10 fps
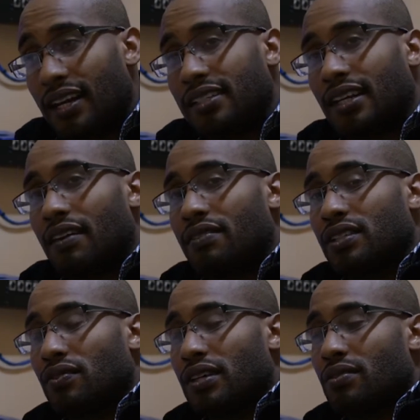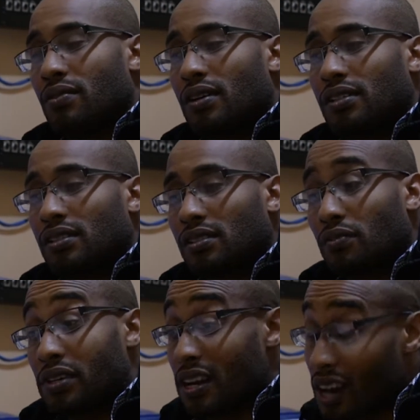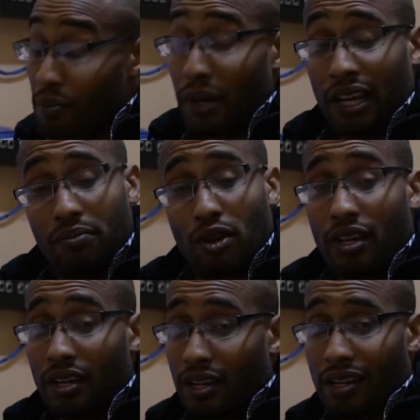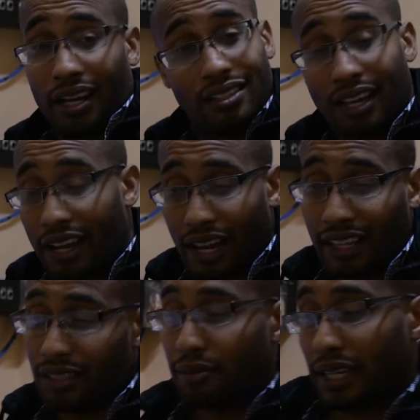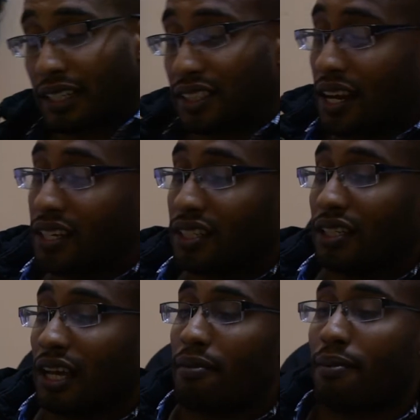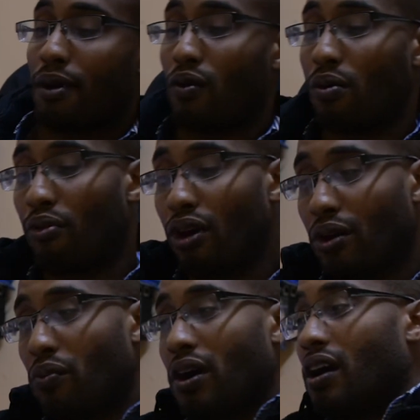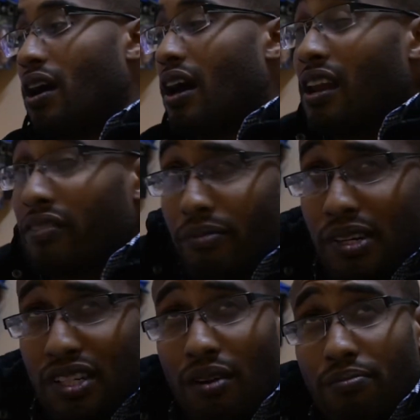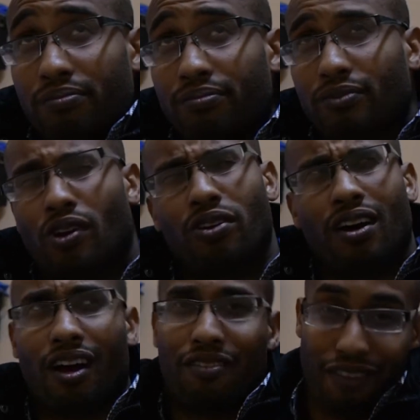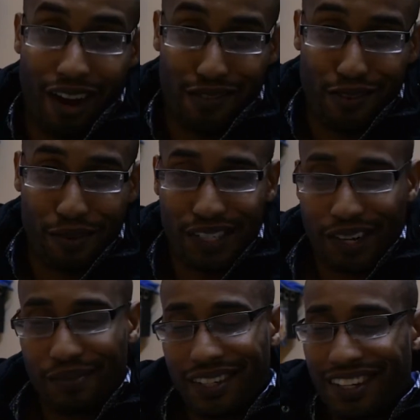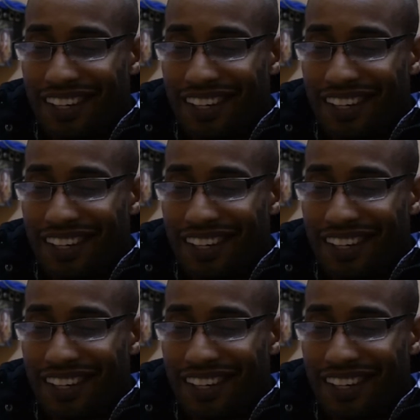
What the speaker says: challenge you have is when you're not making money. That's the biggest challenge, because I remember at one point where I left my job, or no, I got fired from my job.